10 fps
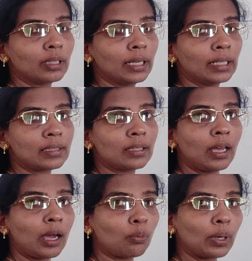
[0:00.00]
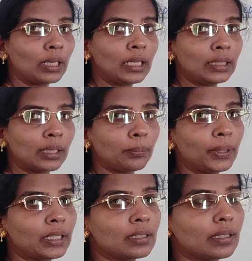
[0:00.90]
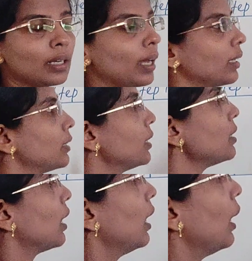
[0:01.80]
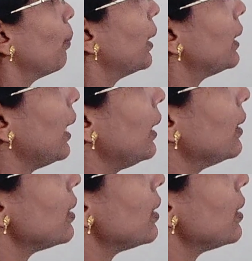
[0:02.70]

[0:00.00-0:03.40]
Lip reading: it doesn't have only terminals in RHS. But take